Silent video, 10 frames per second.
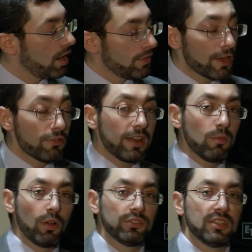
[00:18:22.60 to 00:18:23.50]
they really
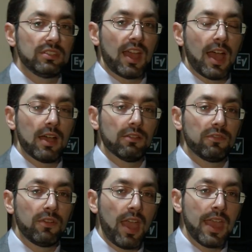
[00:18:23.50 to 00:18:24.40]
wanted to
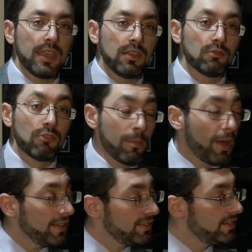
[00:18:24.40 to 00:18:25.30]
have a
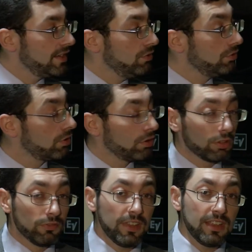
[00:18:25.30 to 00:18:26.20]
rabbi in Sydney who could
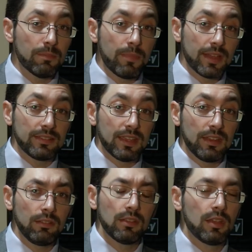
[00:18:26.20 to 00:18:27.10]
convene a Bet
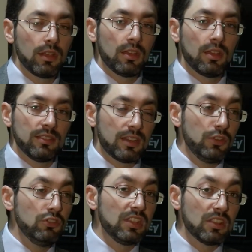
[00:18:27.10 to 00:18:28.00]
Din, instead of
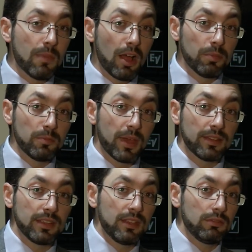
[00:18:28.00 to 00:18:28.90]
using the Melbourne
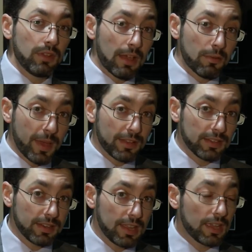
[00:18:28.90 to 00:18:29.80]
Bet Din, have a Bet
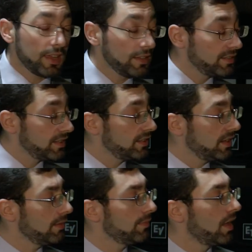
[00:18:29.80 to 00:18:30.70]
Din here in
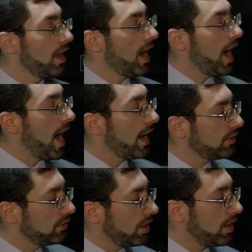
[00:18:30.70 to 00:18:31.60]
Sydney,
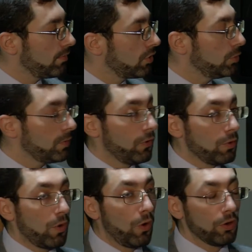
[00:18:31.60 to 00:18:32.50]
and could
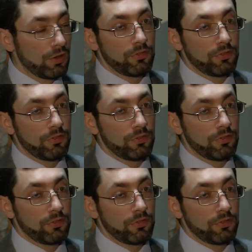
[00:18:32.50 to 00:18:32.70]
perform all